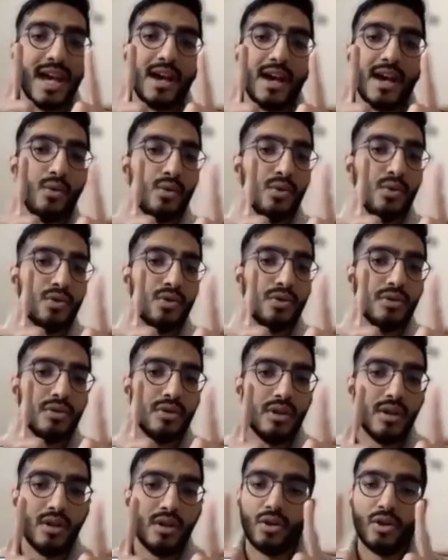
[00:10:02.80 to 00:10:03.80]
a'udhu
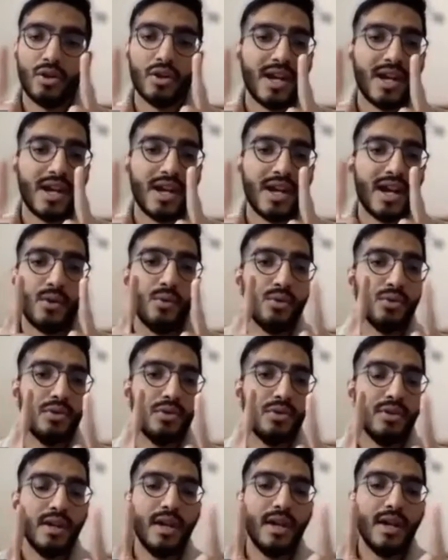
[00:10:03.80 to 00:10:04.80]
or not
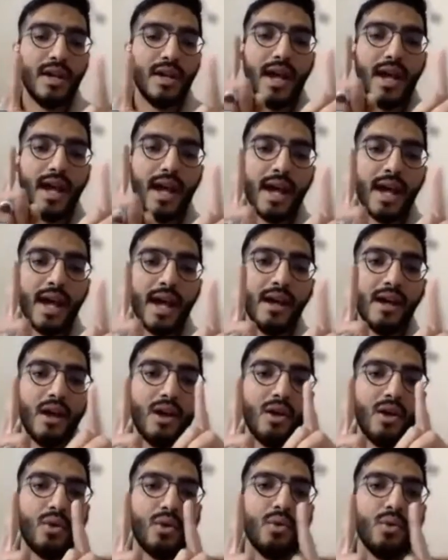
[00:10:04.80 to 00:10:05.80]
a'udhu.
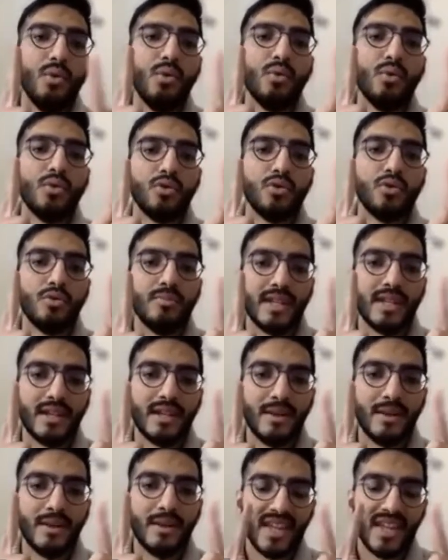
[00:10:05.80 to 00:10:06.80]
A'udhu
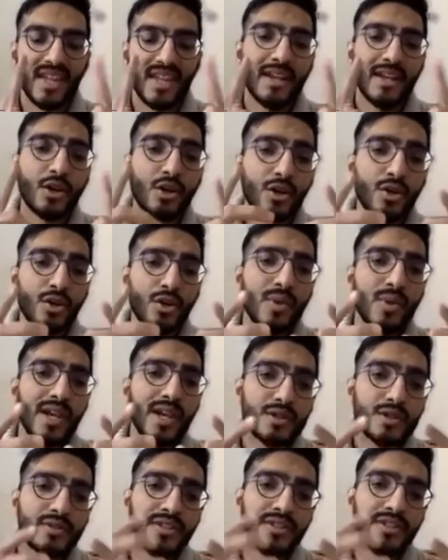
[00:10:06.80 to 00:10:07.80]
billah.
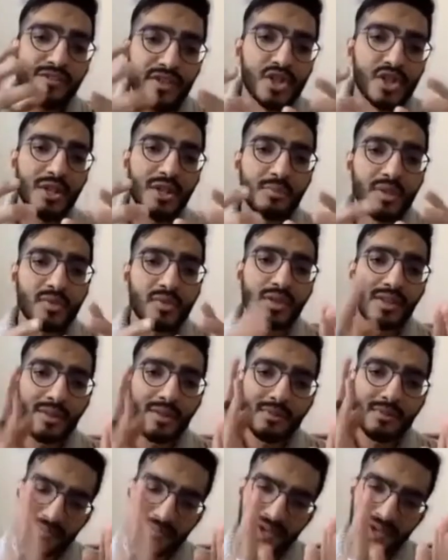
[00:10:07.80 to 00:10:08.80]
Good way to
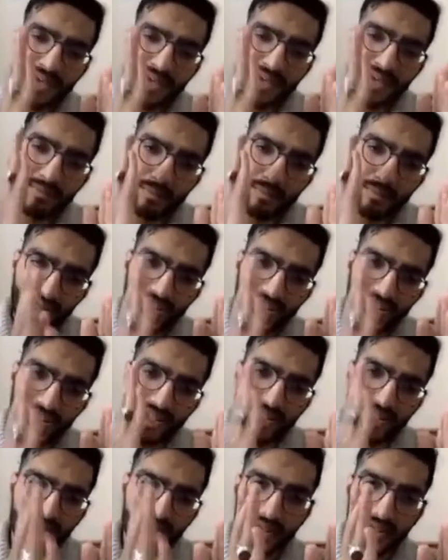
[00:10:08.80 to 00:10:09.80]
differentiate between them is by
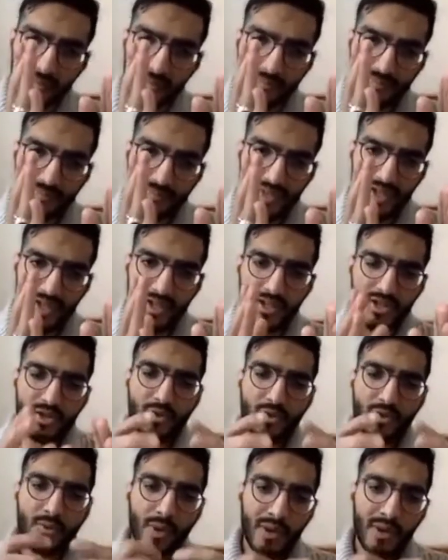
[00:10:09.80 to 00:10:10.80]
breaking it.
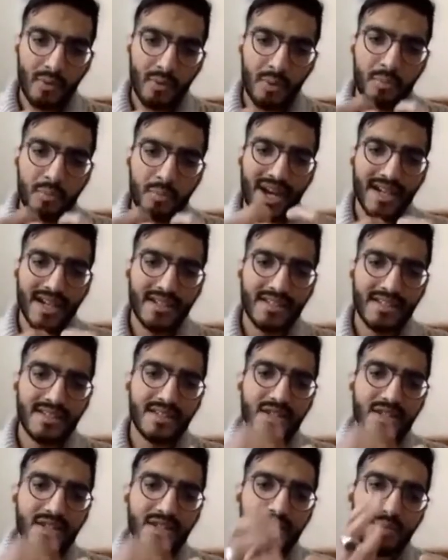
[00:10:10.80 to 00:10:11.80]
So when we're practicing,
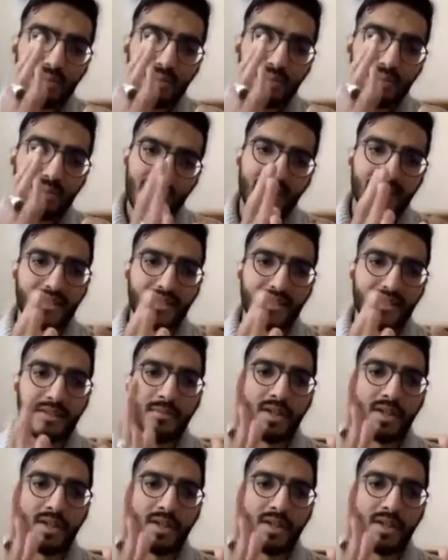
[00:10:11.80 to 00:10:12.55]
just break it in the